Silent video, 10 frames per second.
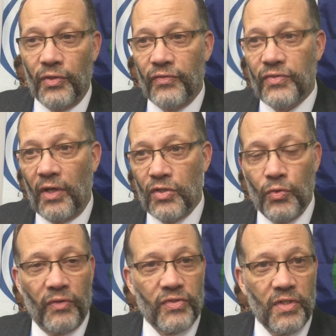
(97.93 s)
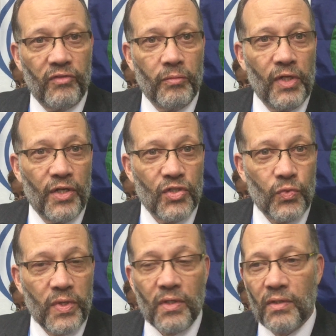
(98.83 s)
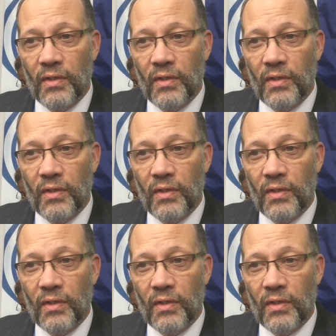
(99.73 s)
would have seen from earlier this week.